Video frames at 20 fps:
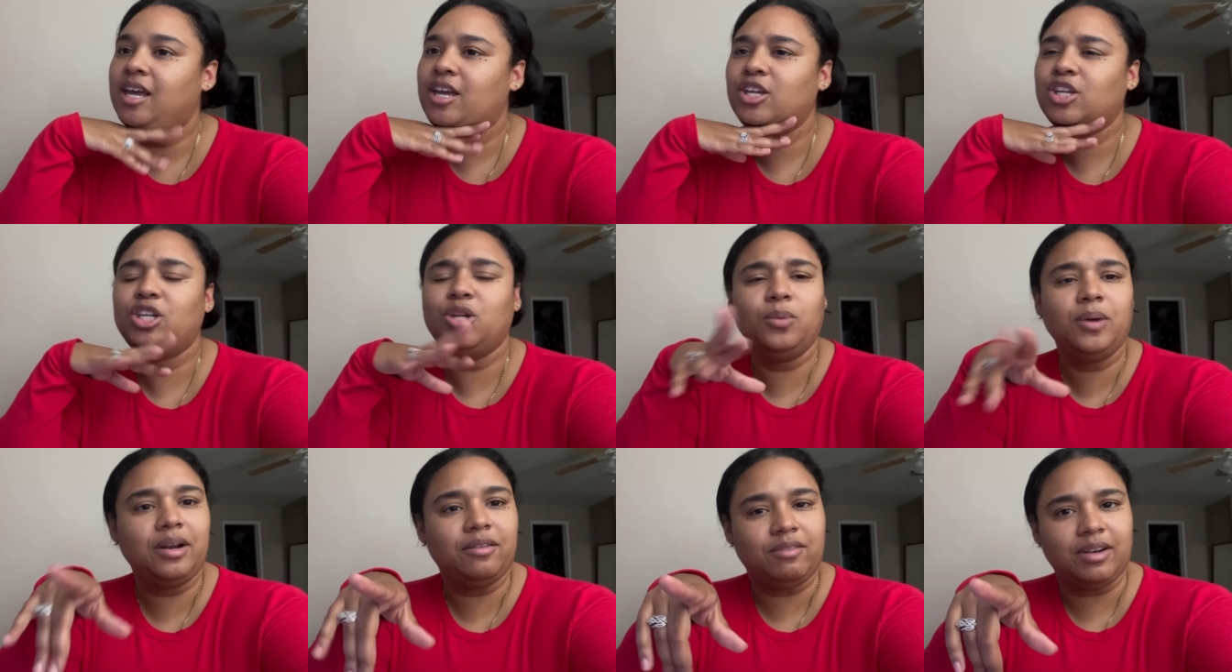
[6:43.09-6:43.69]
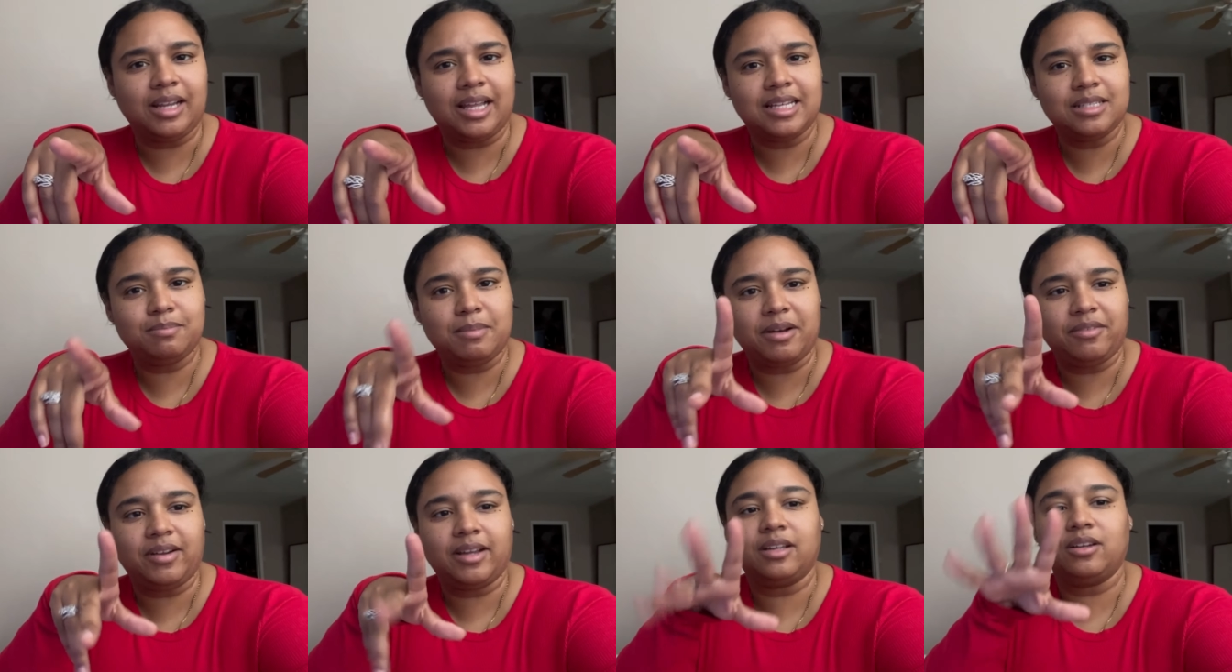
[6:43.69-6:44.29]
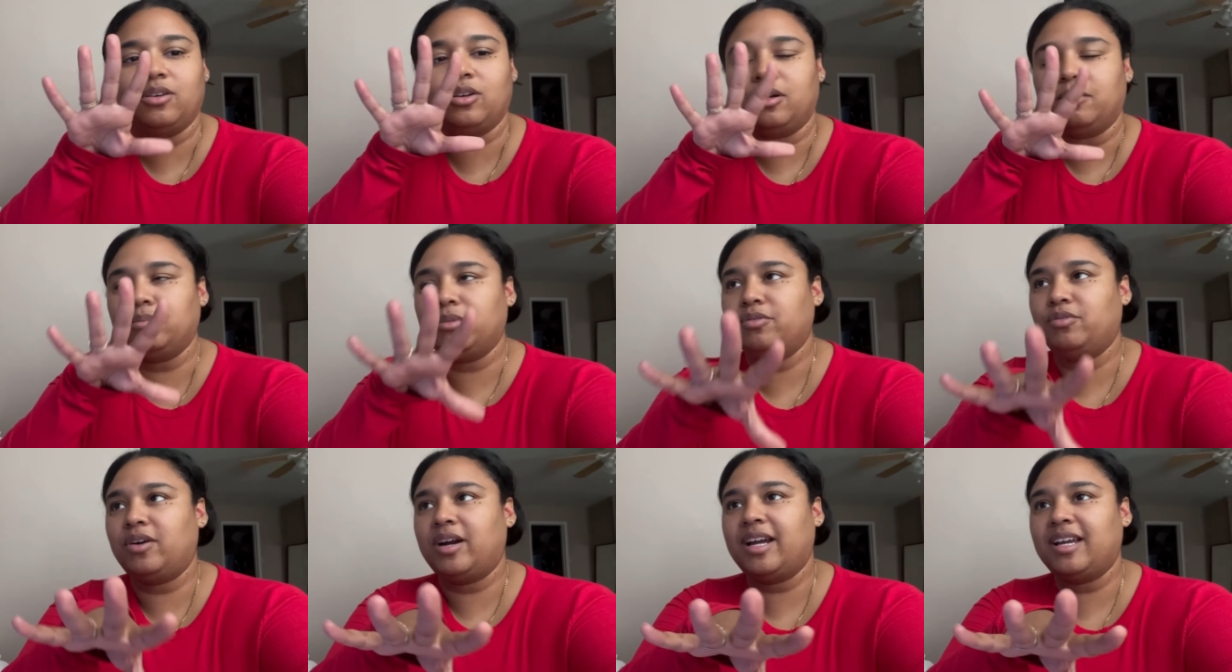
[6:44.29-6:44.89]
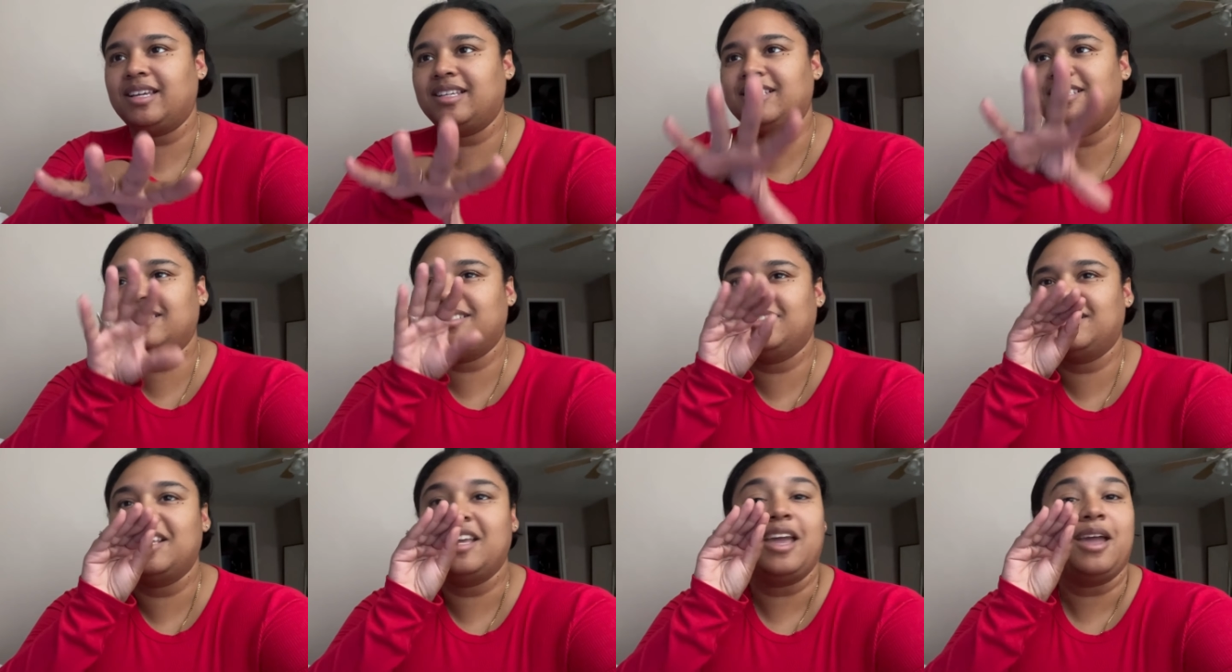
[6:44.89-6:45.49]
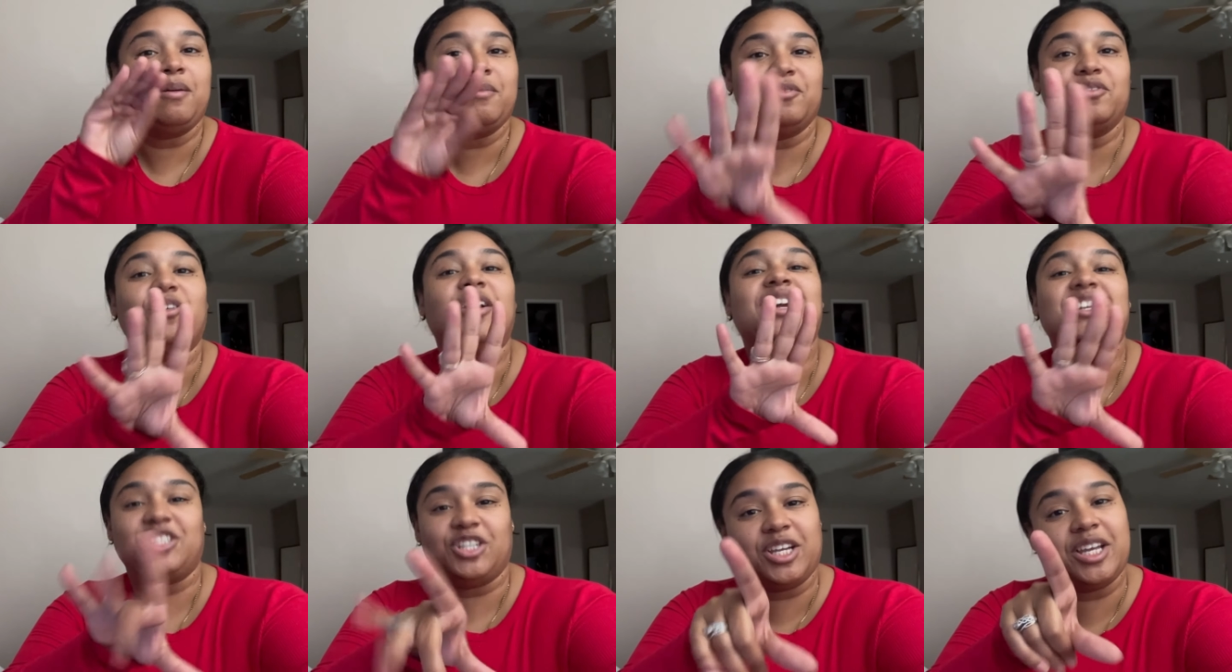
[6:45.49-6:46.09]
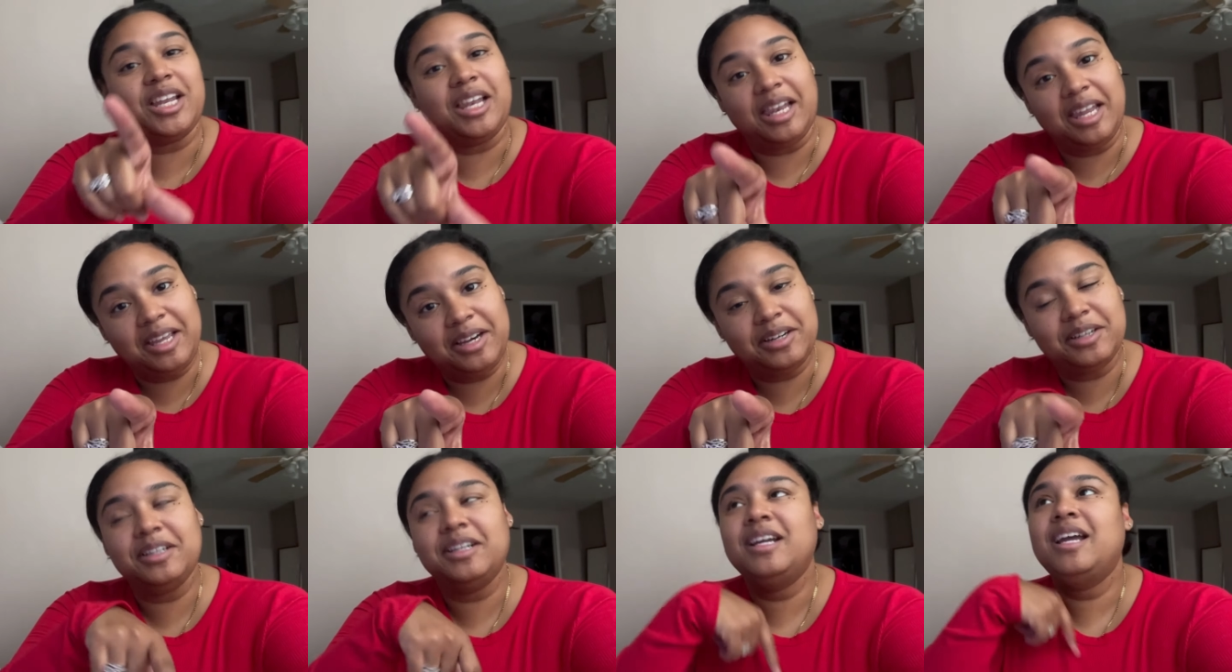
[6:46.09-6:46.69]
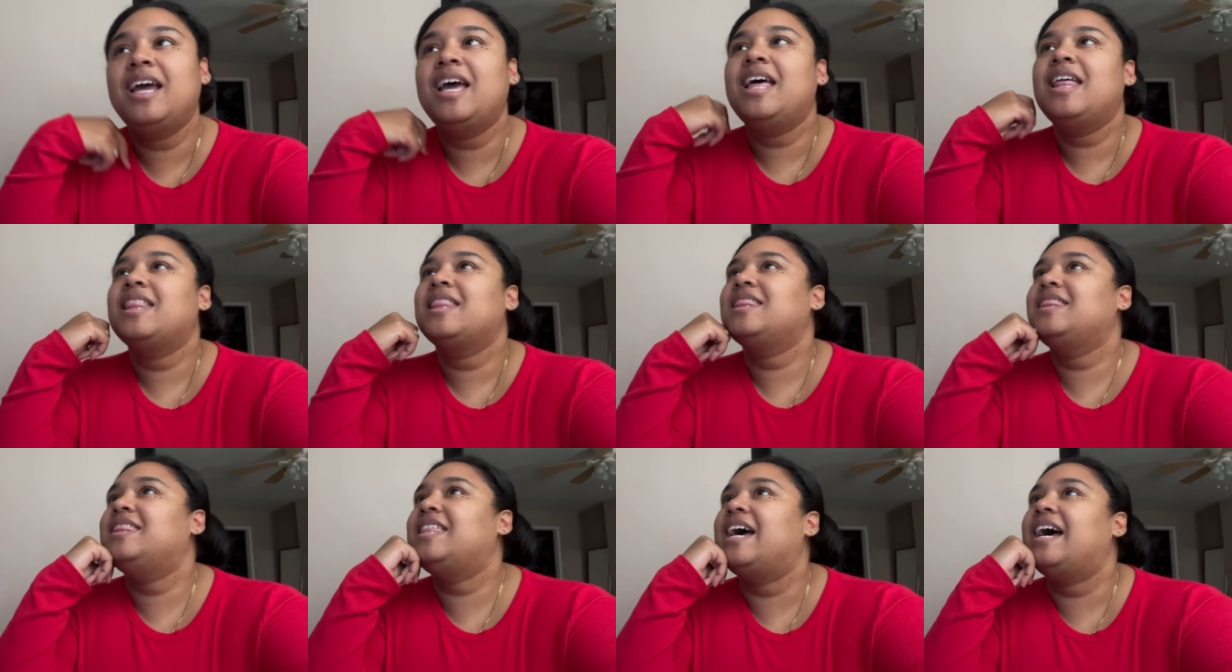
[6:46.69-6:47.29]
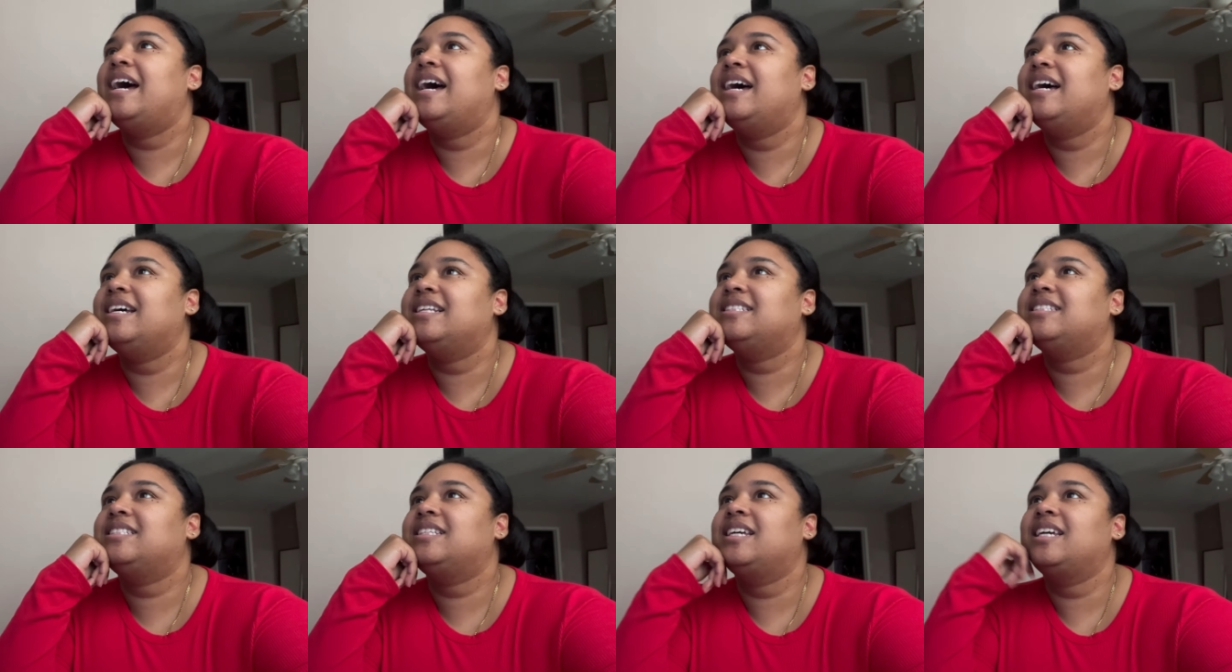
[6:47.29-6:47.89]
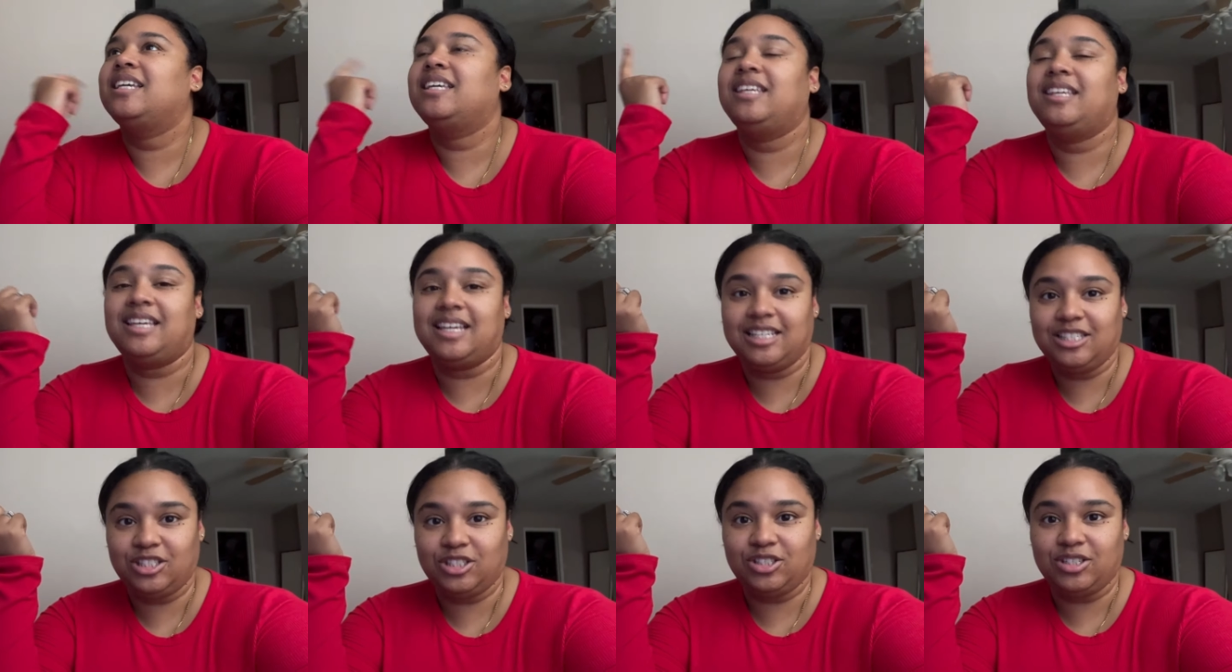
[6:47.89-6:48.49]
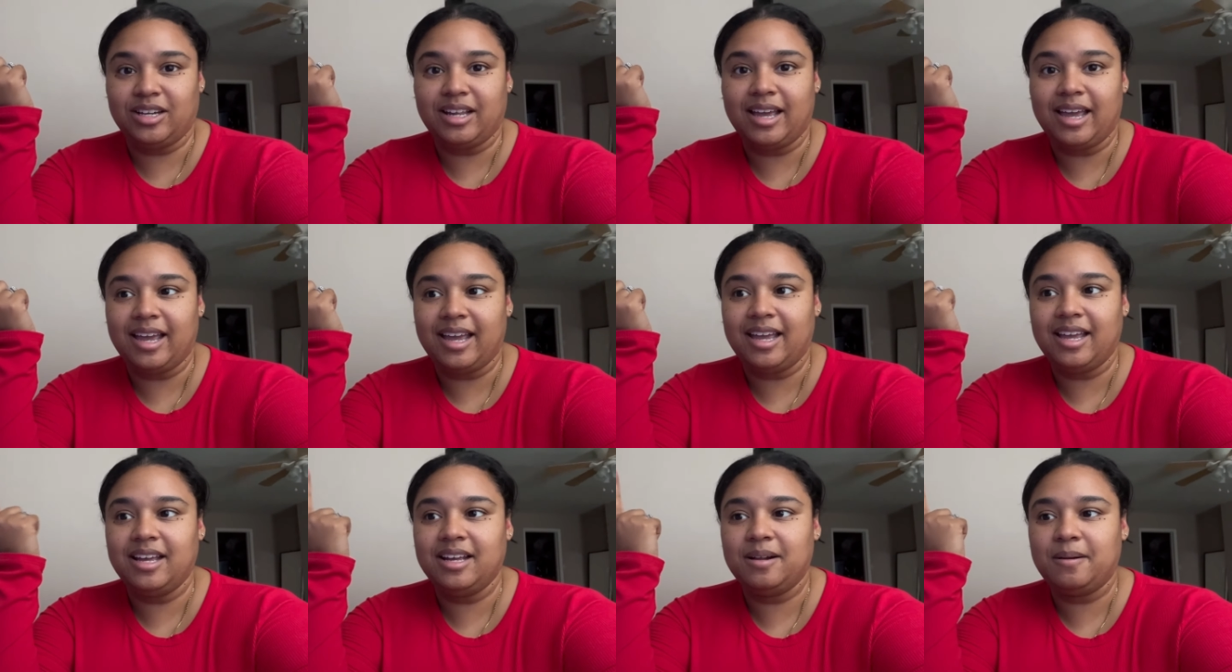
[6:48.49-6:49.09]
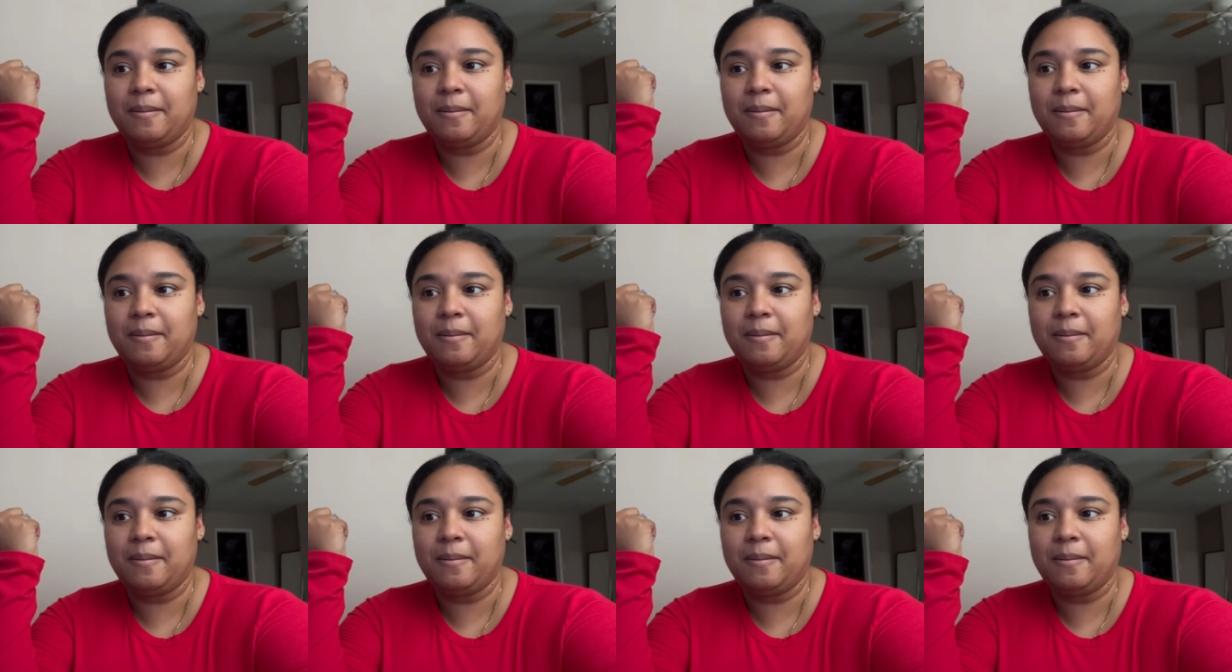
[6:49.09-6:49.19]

You know what I realized? Matter of fact, hold on, before I check in later, that yesterday,